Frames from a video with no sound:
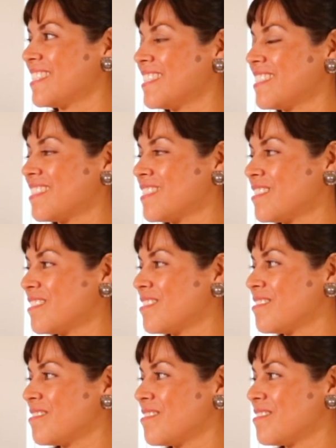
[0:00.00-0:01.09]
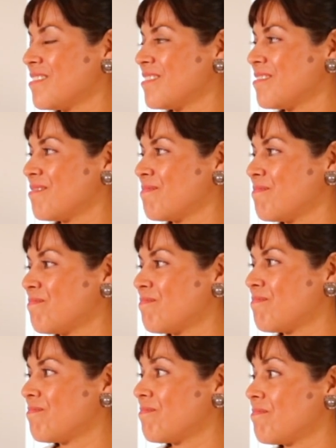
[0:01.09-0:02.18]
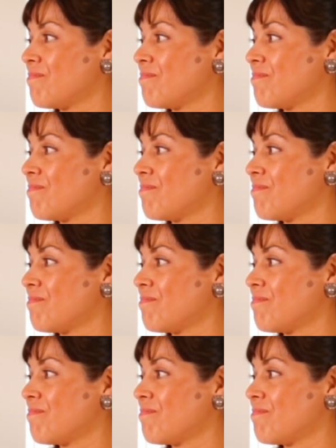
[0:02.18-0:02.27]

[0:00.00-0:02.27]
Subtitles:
(silent)